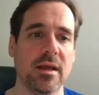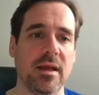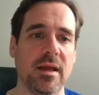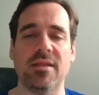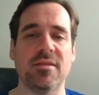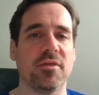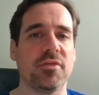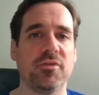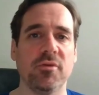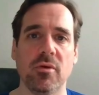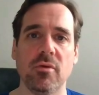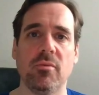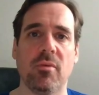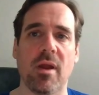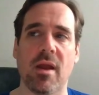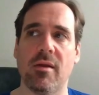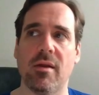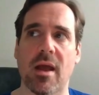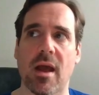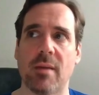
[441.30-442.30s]
In the third
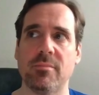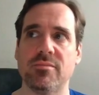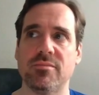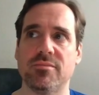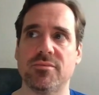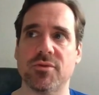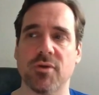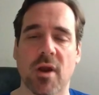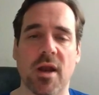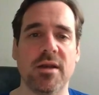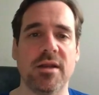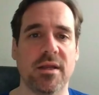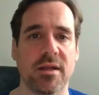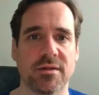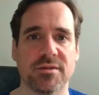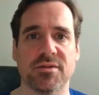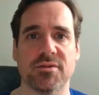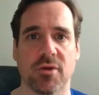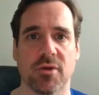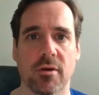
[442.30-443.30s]
round, I'm trying to get a
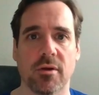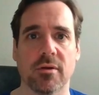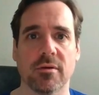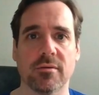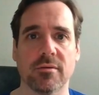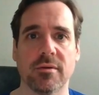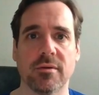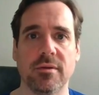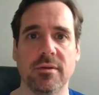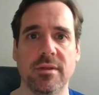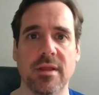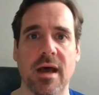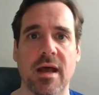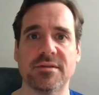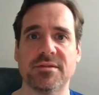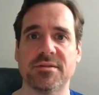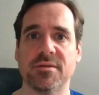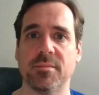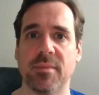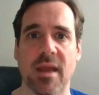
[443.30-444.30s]
starter,
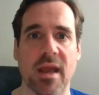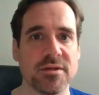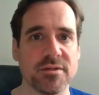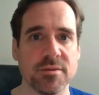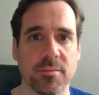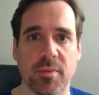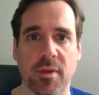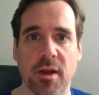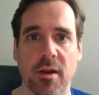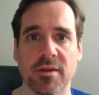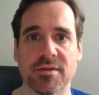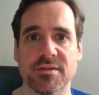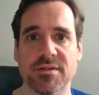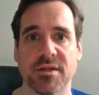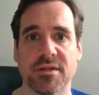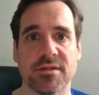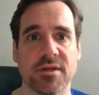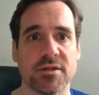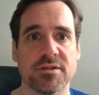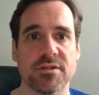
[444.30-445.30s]
not some gadget player that's
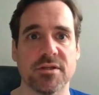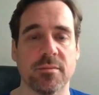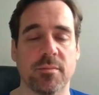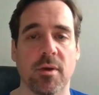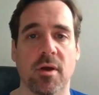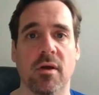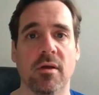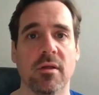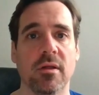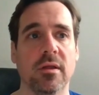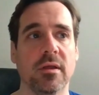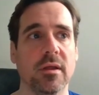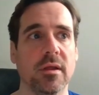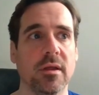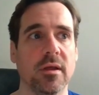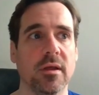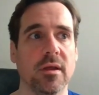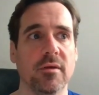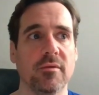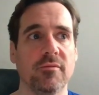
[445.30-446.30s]
going to touch the ball
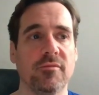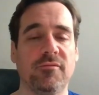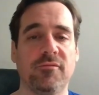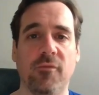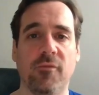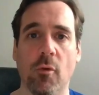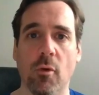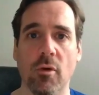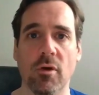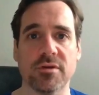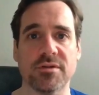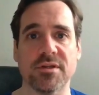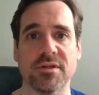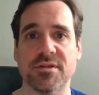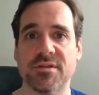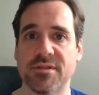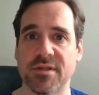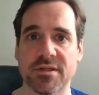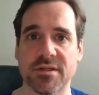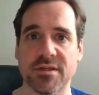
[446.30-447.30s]
4 to
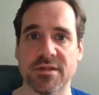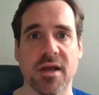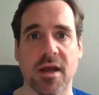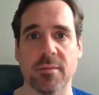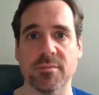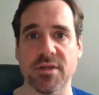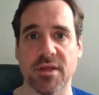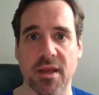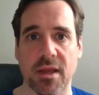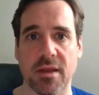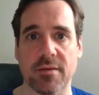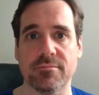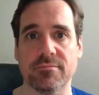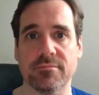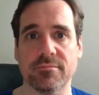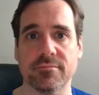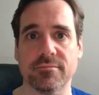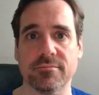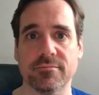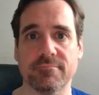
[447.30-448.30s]
6 times a game.
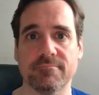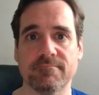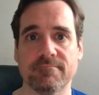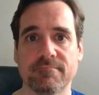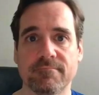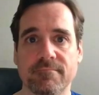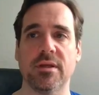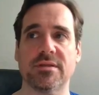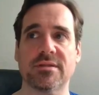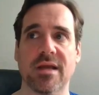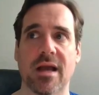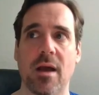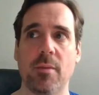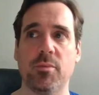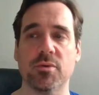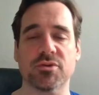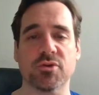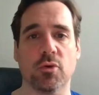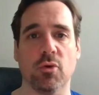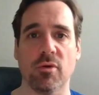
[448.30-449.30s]
His comp
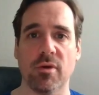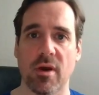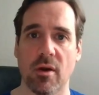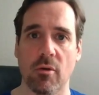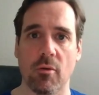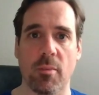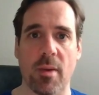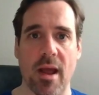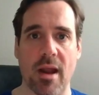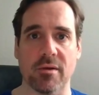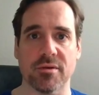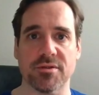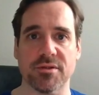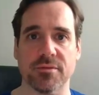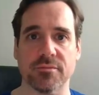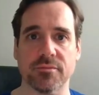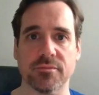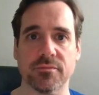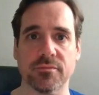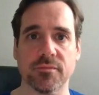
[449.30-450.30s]
was Cordero Patterson,
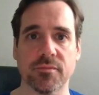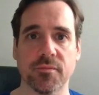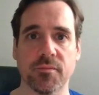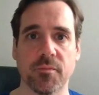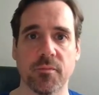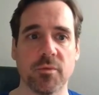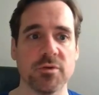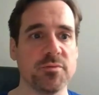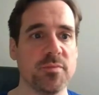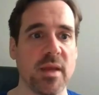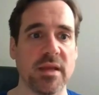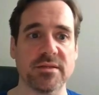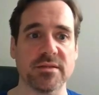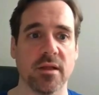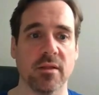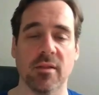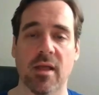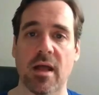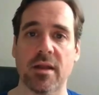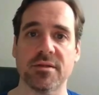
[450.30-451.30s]
which makes a
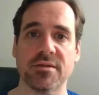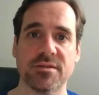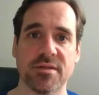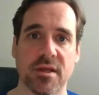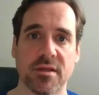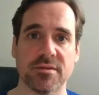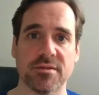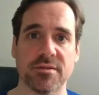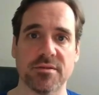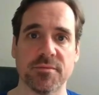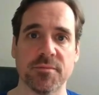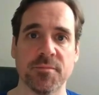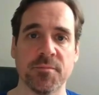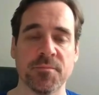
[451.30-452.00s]
lot of sense.